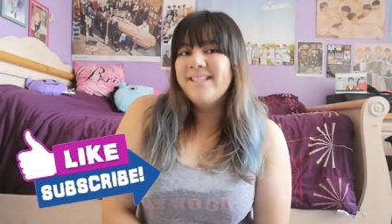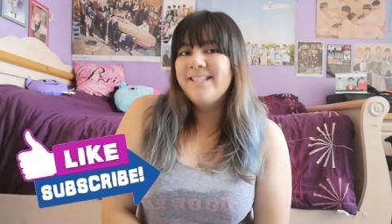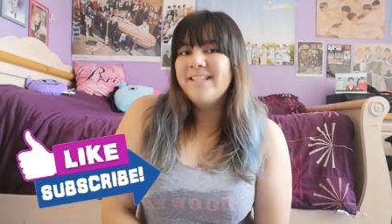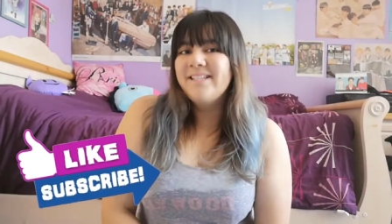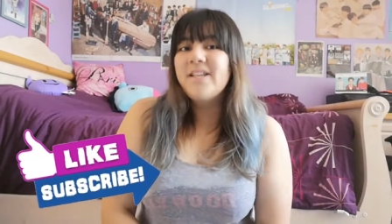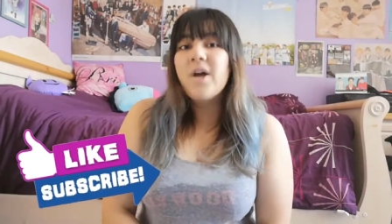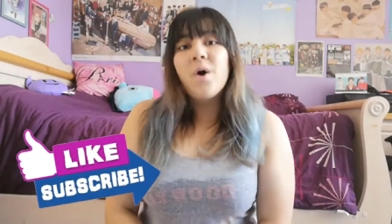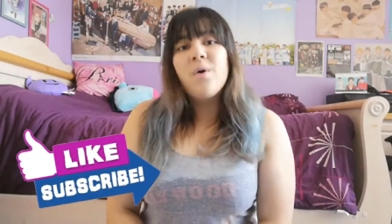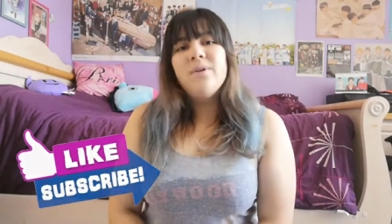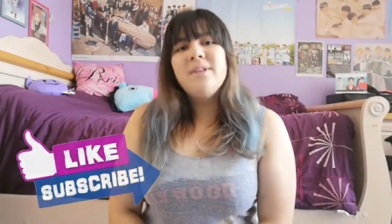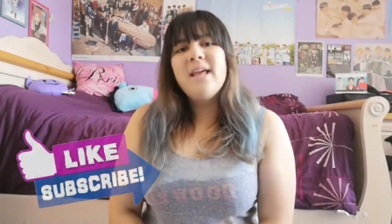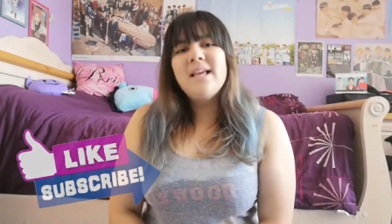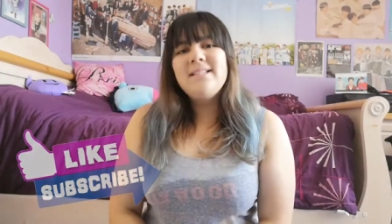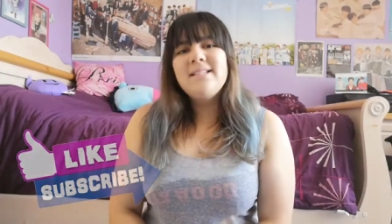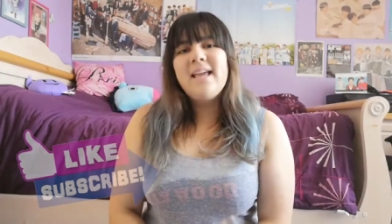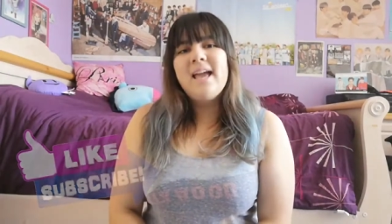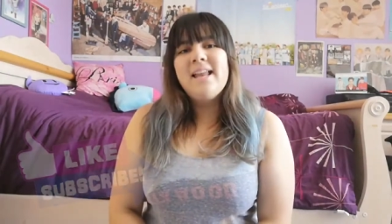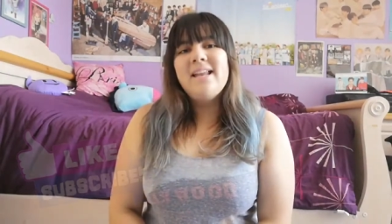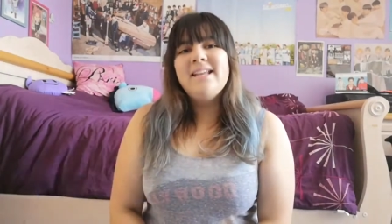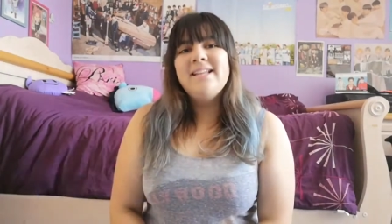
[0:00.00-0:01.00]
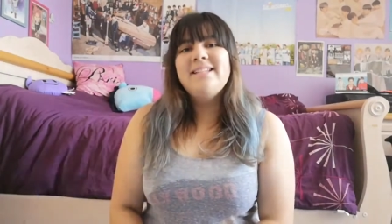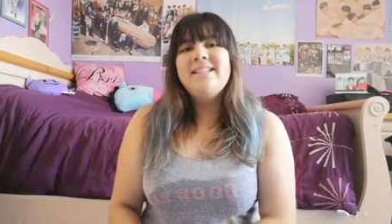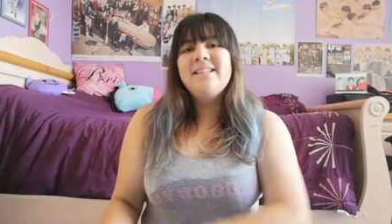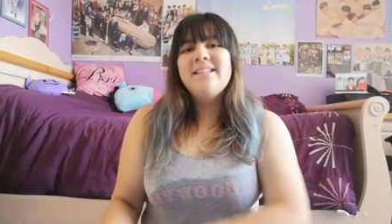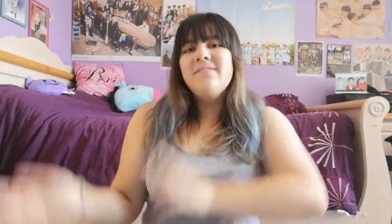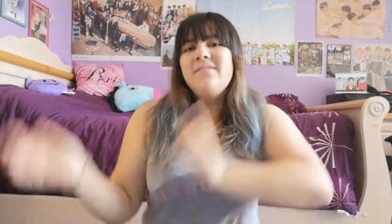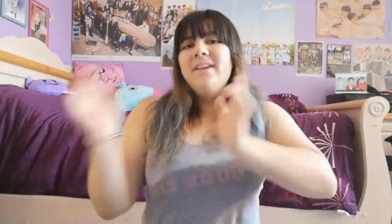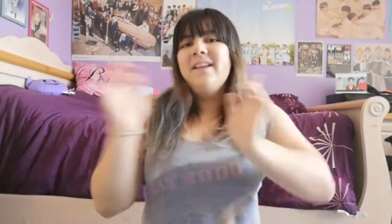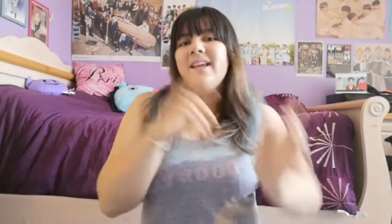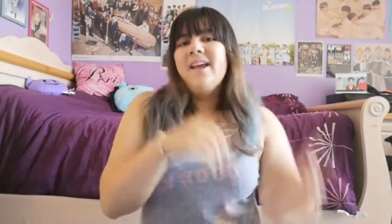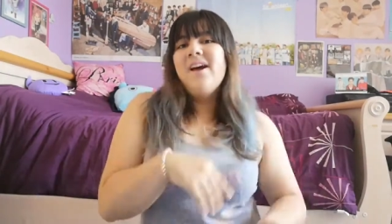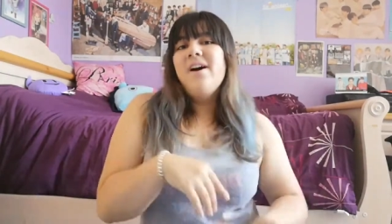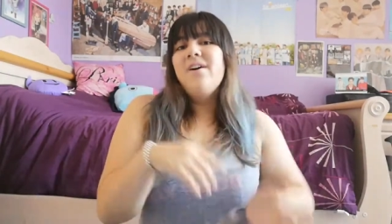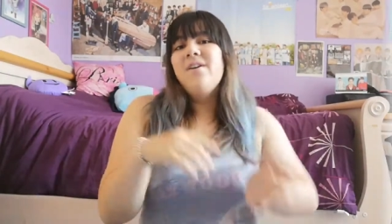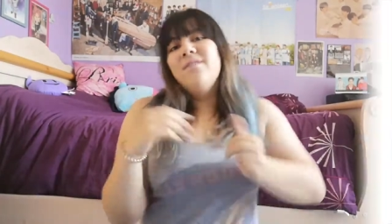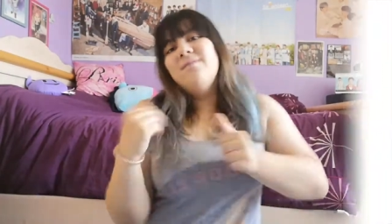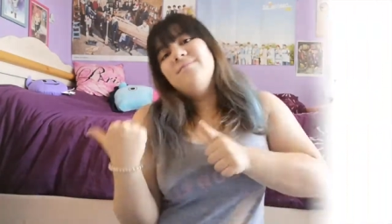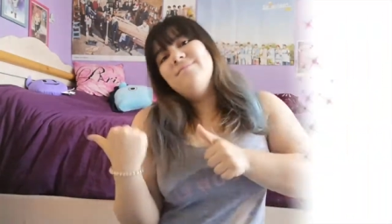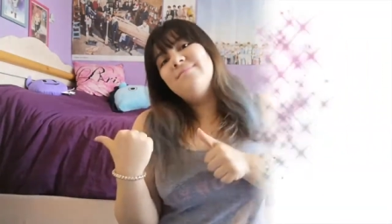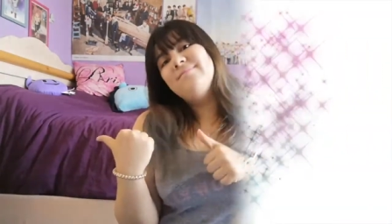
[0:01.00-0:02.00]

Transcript: So let's get into the video!